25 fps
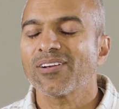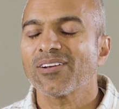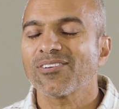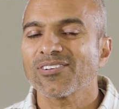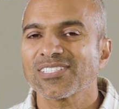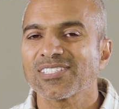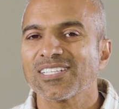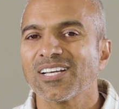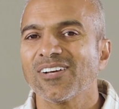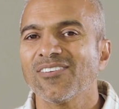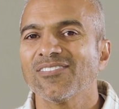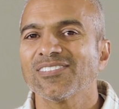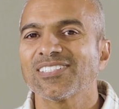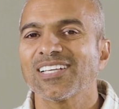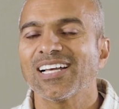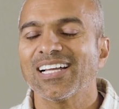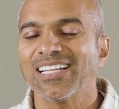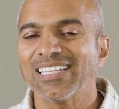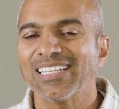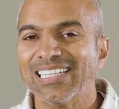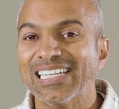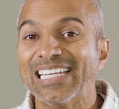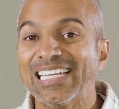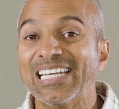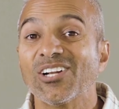ourselves a
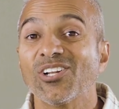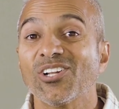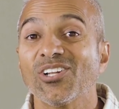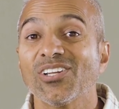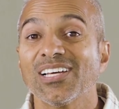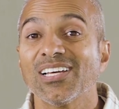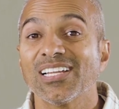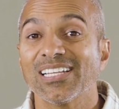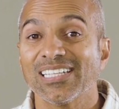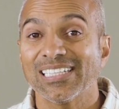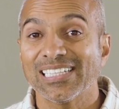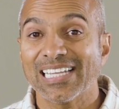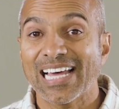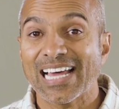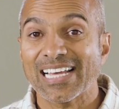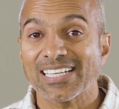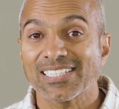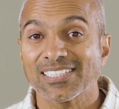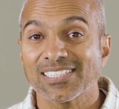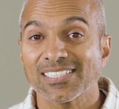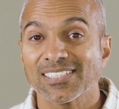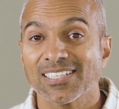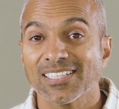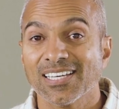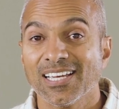little
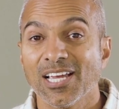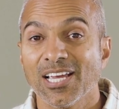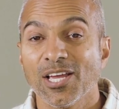less,